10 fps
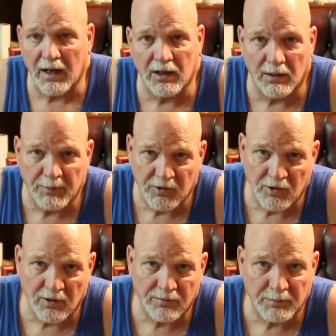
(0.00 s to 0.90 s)
cut
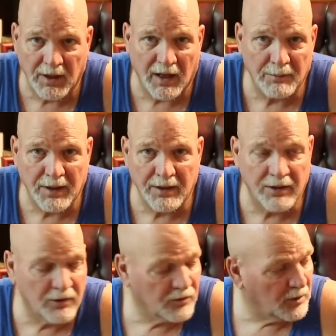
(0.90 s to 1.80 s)
myself behind my
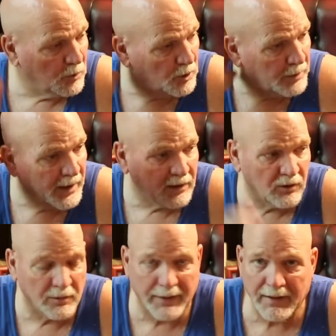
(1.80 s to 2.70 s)
ear, somewhere back here
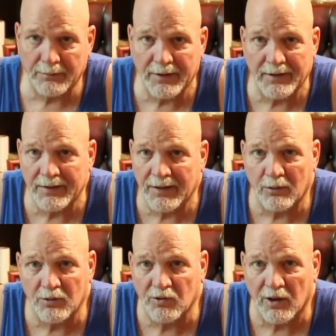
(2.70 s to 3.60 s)
on the back of my head. I
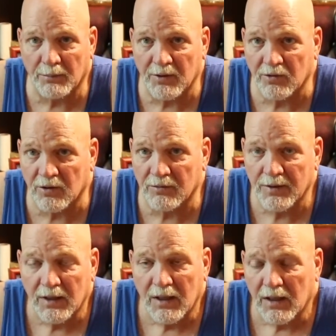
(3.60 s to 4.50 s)
always cut myself.
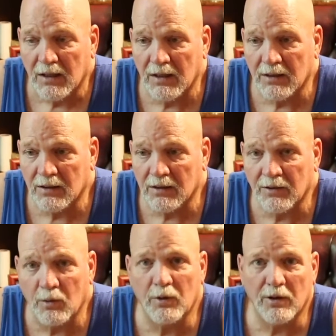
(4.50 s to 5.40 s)
And
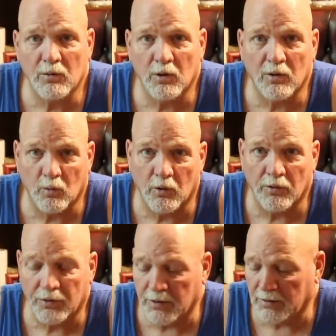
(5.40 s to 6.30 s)
they really weren't
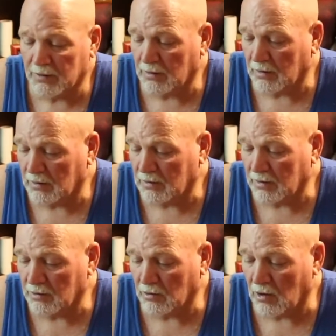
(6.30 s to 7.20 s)
worth it
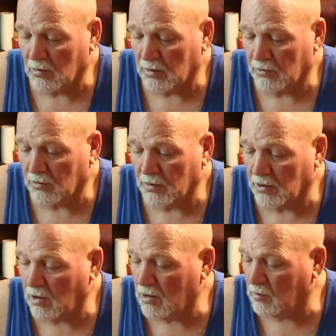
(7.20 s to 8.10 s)
in the long run. So in the
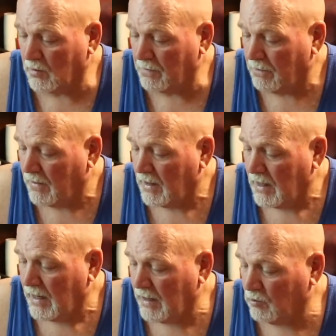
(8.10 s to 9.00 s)
long run,
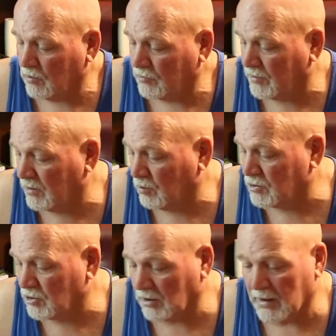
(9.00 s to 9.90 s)
I will stick
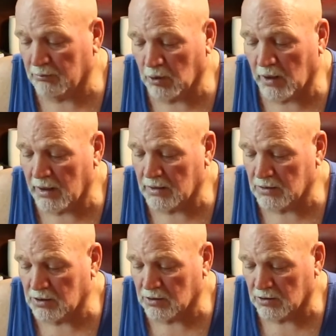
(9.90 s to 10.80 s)
with Gillette brand
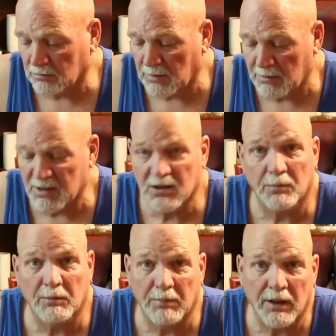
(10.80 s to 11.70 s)
until maybe
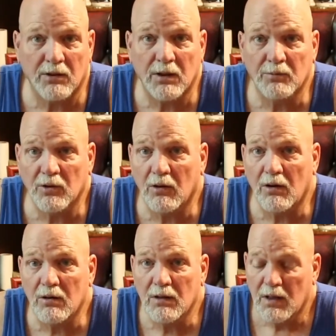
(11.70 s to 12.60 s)
something better comes
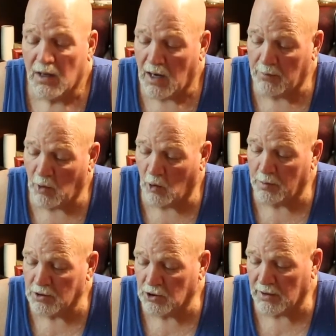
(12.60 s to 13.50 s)
along. I'm
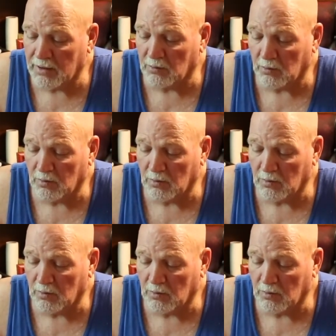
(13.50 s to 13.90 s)
hoping Gillette,